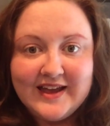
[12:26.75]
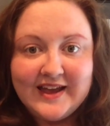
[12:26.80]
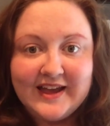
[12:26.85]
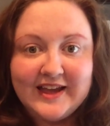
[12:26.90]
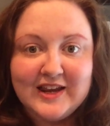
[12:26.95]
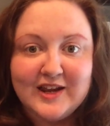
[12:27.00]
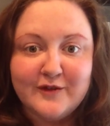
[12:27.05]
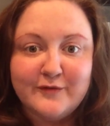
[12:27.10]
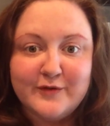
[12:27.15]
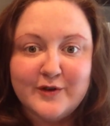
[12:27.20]

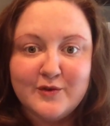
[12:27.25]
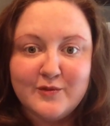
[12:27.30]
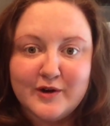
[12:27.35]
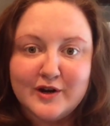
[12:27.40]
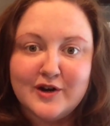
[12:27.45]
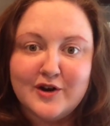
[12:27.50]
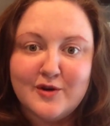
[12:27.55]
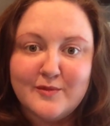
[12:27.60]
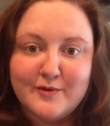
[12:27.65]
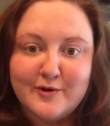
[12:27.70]
And if you want
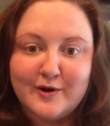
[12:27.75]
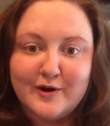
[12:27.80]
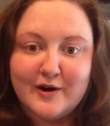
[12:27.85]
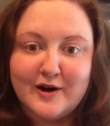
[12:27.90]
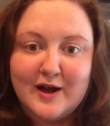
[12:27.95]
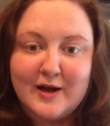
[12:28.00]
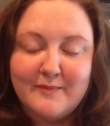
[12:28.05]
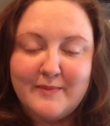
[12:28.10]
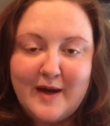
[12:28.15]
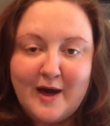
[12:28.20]
to know more
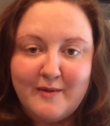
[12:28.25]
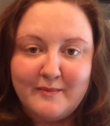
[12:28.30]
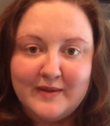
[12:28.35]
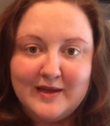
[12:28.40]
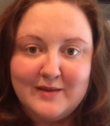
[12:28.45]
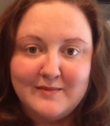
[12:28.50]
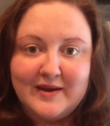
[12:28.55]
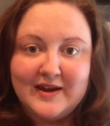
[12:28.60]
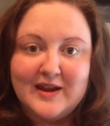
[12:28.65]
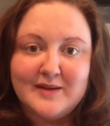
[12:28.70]
about
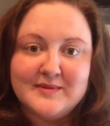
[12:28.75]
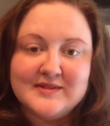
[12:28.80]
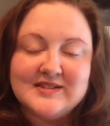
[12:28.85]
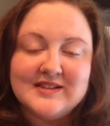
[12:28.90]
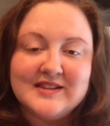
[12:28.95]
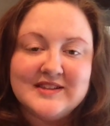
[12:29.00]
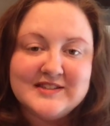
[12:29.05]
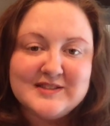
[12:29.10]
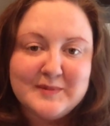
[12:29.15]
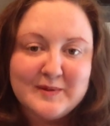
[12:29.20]
me, my name is
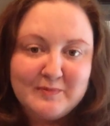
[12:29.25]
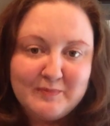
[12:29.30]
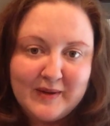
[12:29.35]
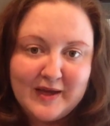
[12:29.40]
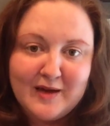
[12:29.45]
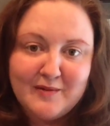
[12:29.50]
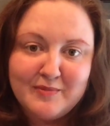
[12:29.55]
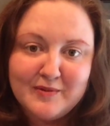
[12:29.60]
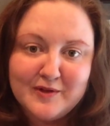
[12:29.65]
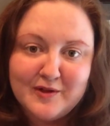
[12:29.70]
Elizabeth
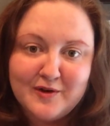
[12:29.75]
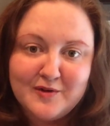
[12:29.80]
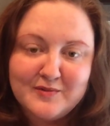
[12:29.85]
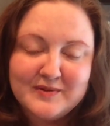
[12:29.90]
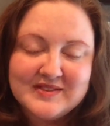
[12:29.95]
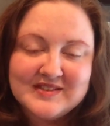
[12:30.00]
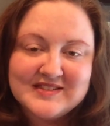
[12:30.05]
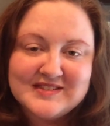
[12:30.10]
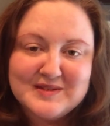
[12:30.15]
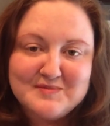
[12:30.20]
Pampalone
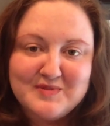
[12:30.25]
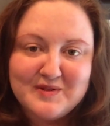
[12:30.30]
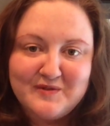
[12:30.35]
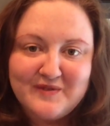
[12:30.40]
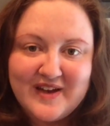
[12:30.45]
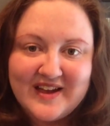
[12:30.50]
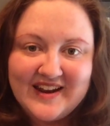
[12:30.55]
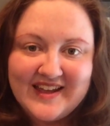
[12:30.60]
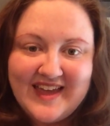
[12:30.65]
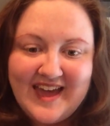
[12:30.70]
with the
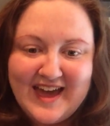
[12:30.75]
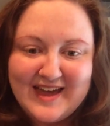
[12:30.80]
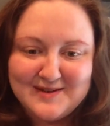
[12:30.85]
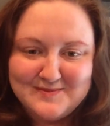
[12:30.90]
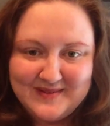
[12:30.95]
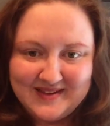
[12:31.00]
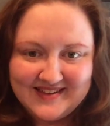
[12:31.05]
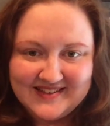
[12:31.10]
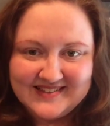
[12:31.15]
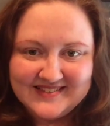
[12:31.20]
Simplified
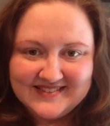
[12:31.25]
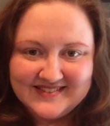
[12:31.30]
Academy.